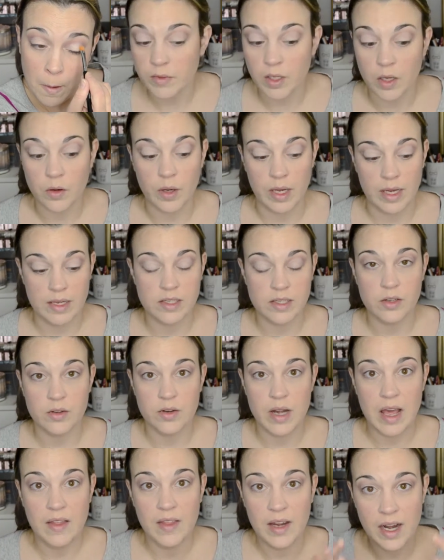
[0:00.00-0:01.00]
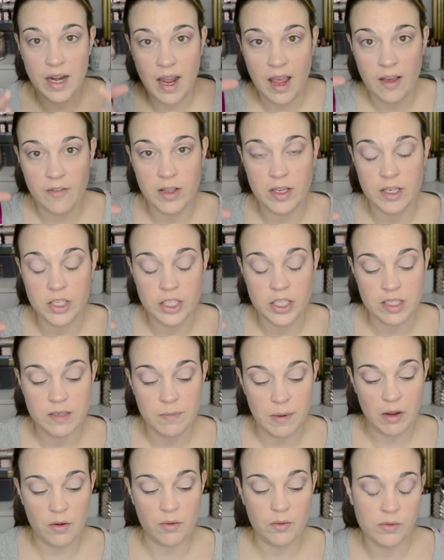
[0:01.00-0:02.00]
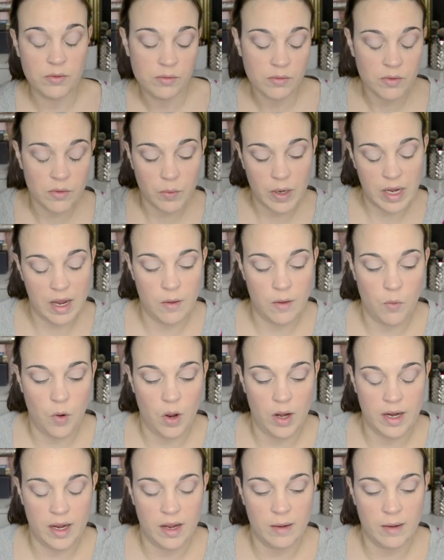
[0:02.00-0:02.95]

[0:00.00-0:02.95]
Okay, so now that I have it just about the way I want it,